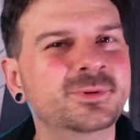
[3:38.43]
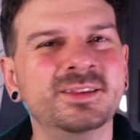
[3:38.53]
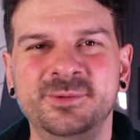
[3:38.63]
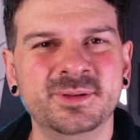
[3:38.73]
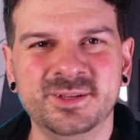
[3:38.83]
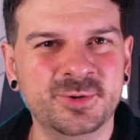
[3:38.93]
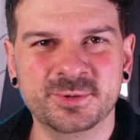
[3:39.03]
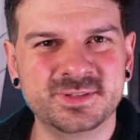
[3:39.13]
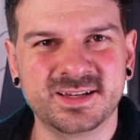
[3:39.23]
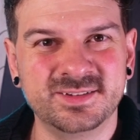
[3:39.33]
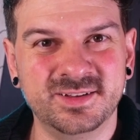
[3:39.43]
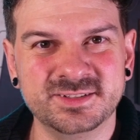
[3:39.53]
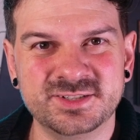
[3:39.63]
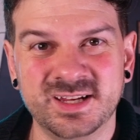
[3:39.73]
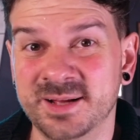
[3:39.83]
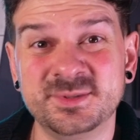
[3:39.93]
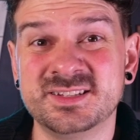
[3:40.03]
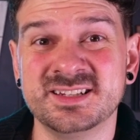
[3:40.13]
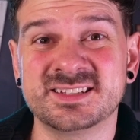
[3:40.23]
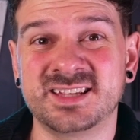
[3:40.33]
really, really cool technology, and I'm
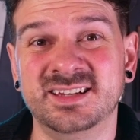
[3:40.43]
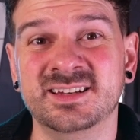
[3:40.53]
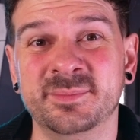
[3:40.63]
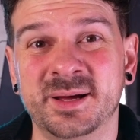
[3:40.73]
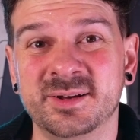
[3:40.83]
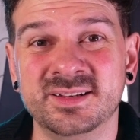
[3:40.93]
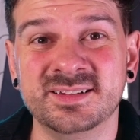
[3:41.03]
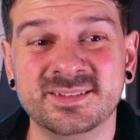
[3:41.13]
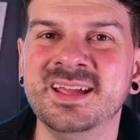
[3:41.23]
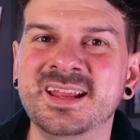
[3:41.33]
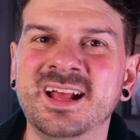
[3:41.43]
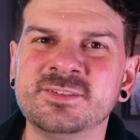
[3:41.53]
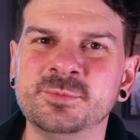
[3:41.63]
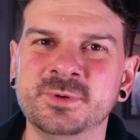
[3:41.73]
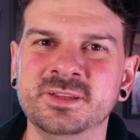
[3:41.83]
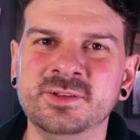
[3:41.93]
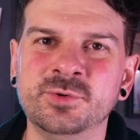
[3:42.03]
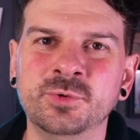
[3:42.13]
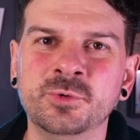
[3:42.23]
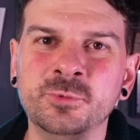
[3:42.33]
just excited about it. It has a really
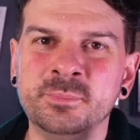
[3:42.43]
cool